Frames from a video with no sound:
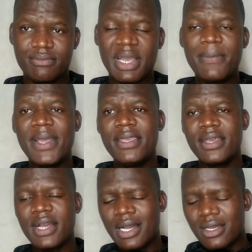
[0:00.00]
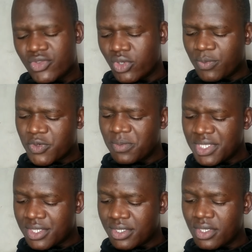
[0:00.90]
Bye-bye, as you hope to
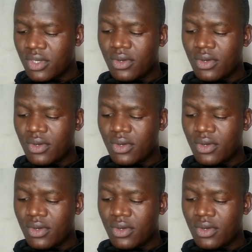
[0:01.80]
meet